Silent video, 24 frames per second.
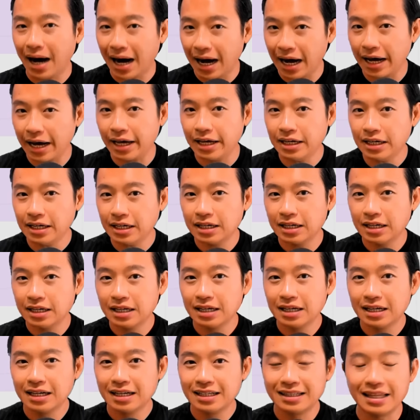by
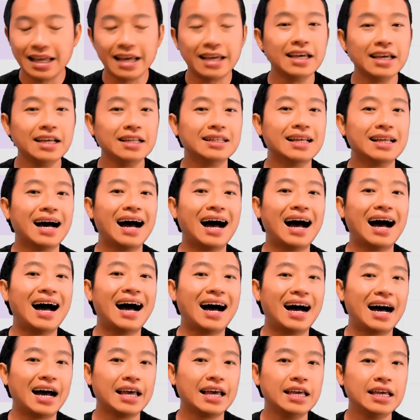taking the
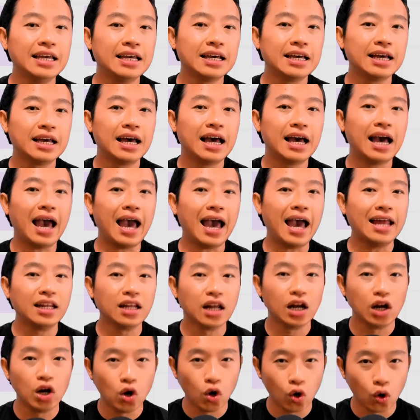high
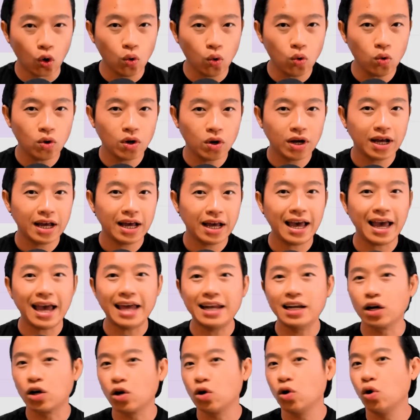and the low
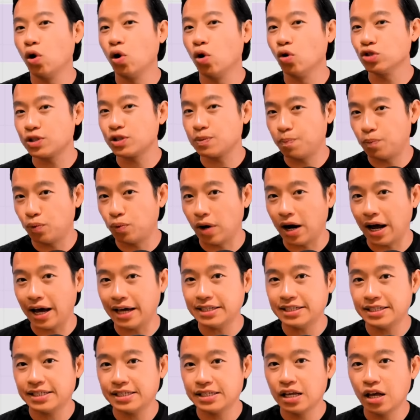and the close
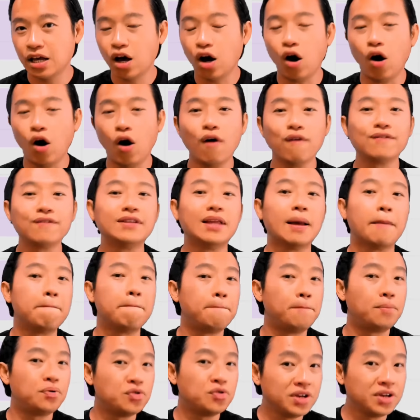price of
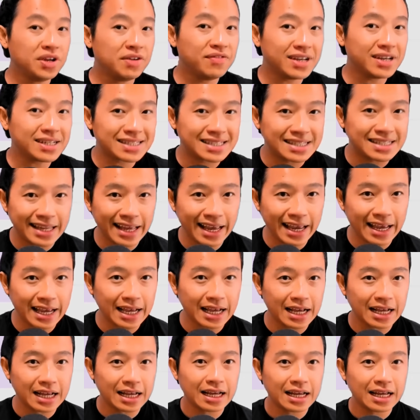the previous
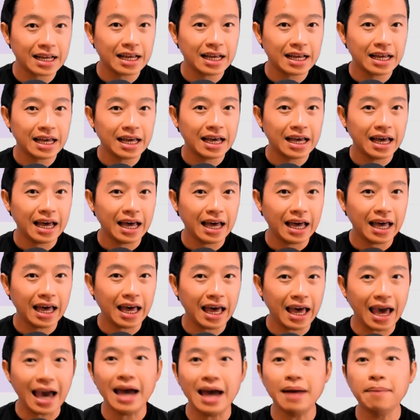day
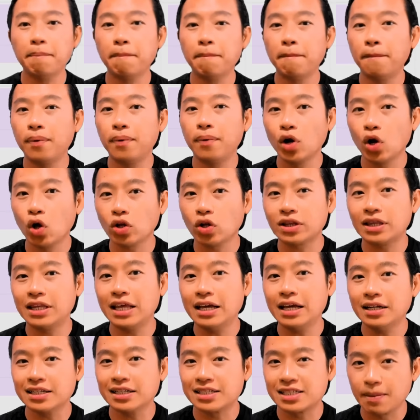and
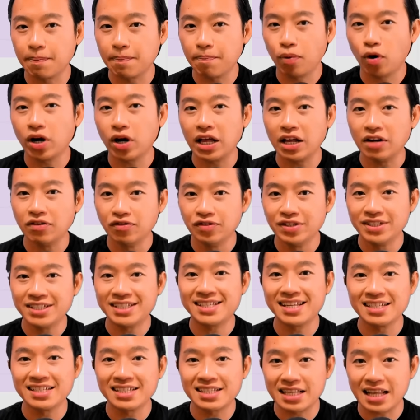plotting the support and
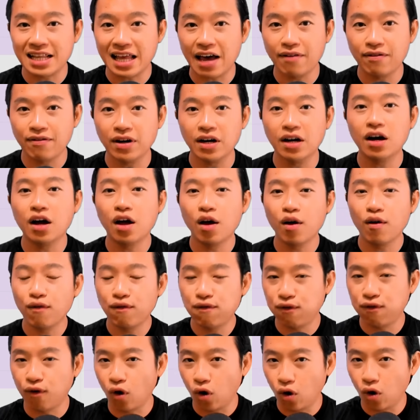resistance level
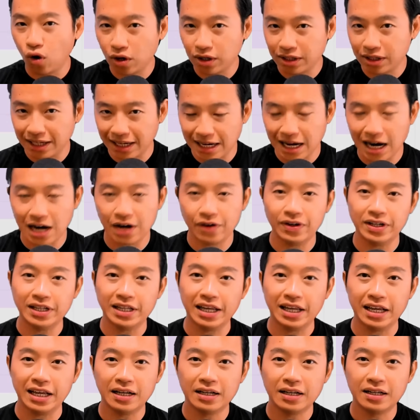for the
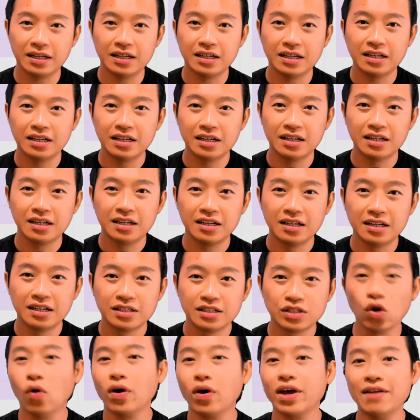current day.
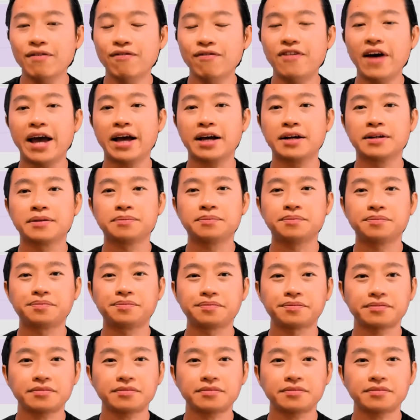So in fact,